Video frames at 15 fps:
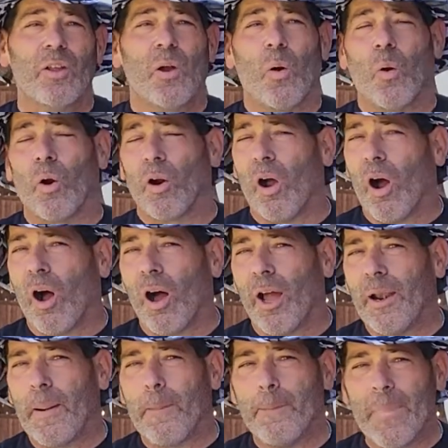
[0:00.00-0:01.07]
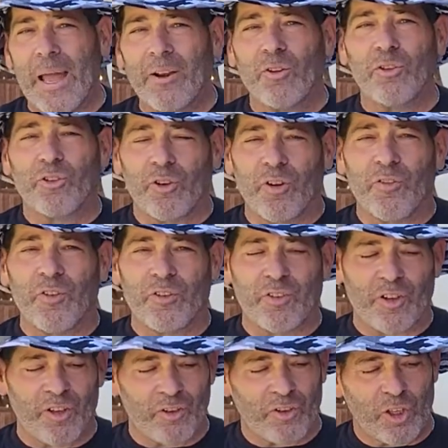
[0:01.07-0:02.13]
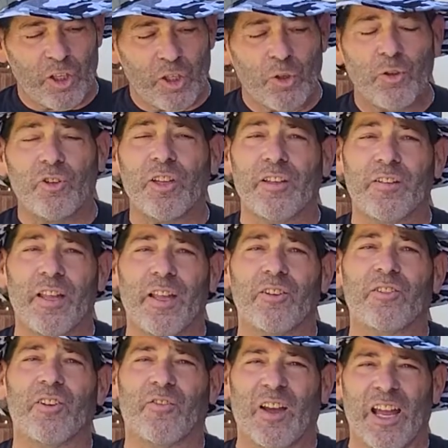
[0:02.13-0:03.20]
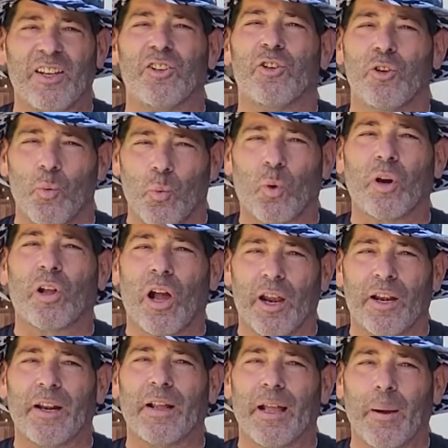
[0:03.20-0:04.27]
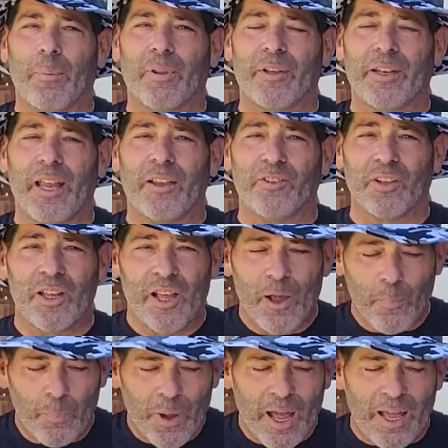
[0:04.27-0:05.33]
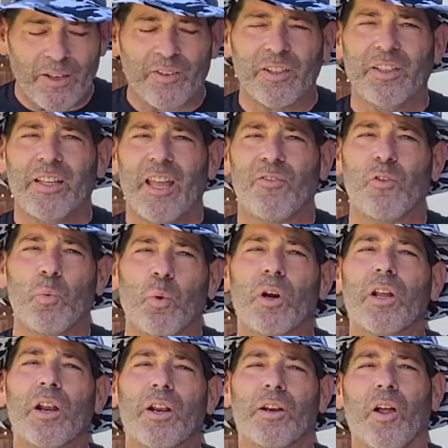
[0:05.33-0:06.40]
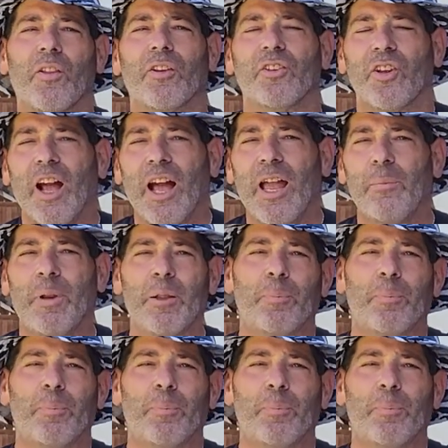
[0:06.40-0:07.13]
or on metal surfaces using this if I work on it a couple of days. But if you work on it all the time, any